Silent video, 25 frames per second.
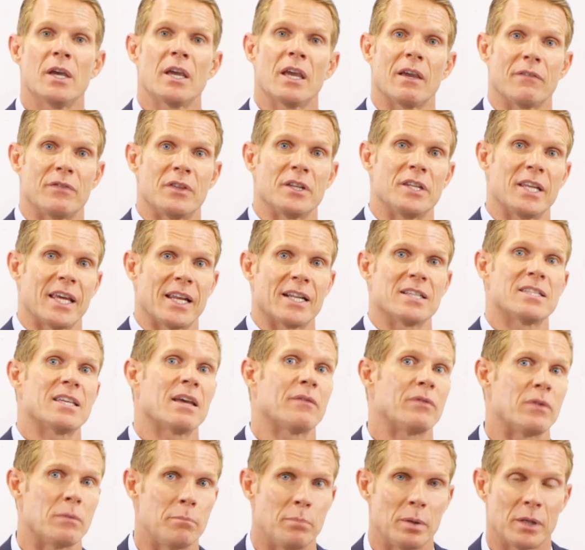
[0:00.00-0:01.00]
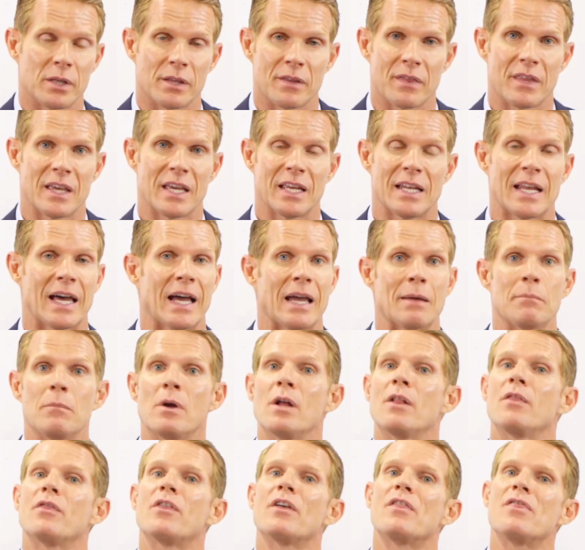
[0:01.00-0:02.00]
If the tenants have the bill in their name,
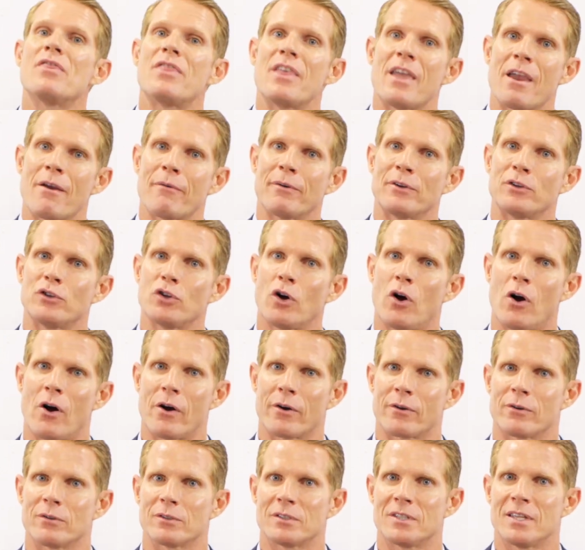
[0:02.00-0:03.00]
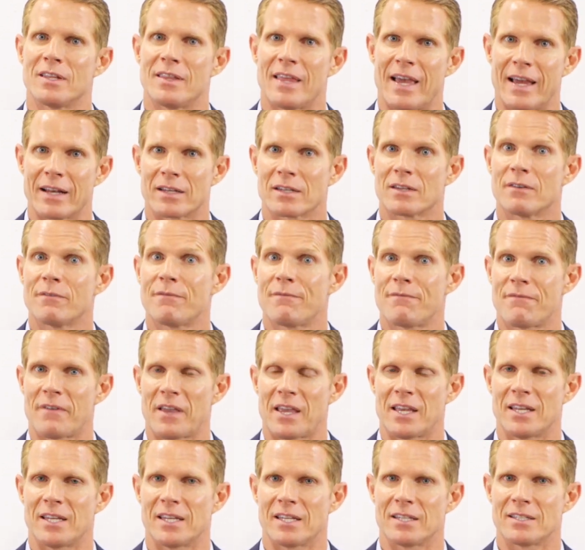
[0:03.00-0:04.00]
then they're entitled to that
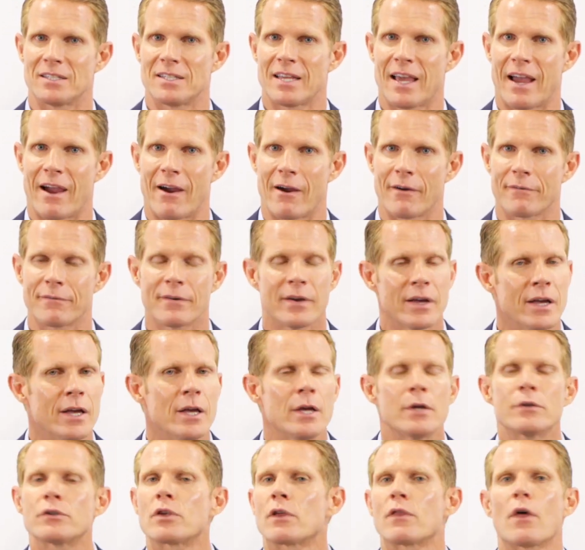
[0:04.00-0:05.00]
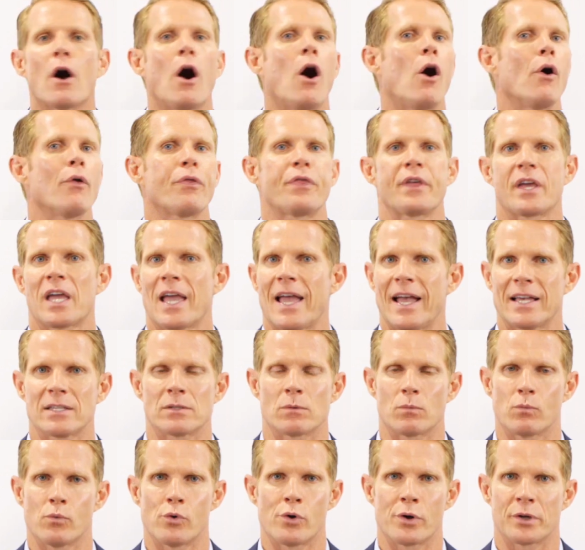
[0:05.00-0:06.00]
feed-in tariff. So the whole thing
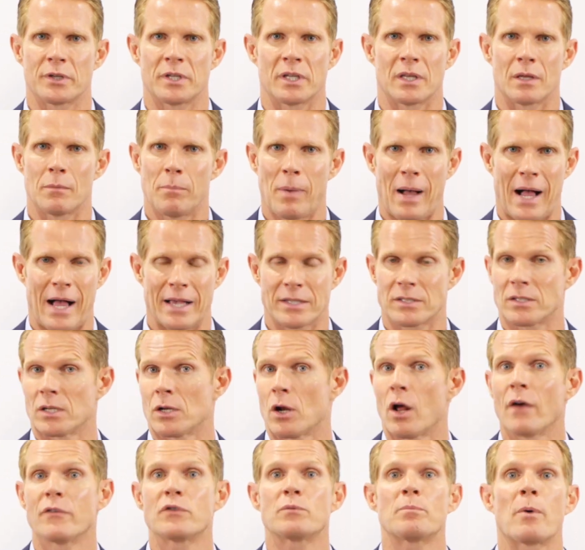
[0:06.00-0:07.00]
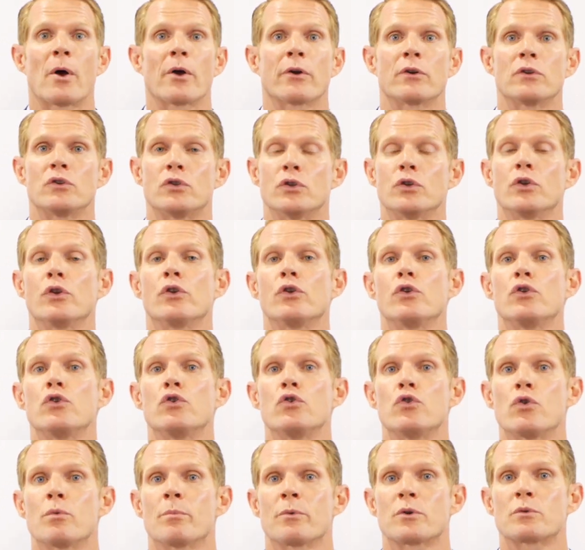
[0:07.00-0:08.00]
hasn't worked in the past, and I've spoken to
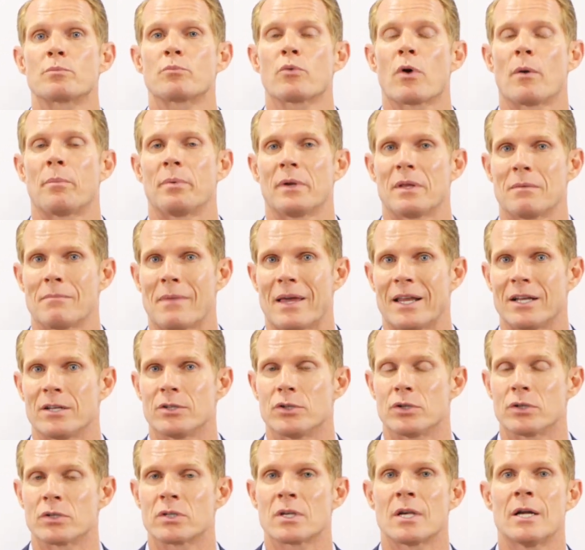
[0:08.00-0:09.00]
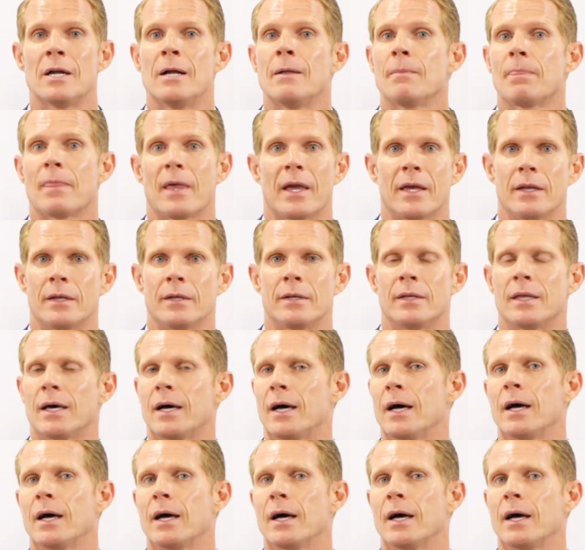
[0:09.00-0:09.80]
numerous property managers and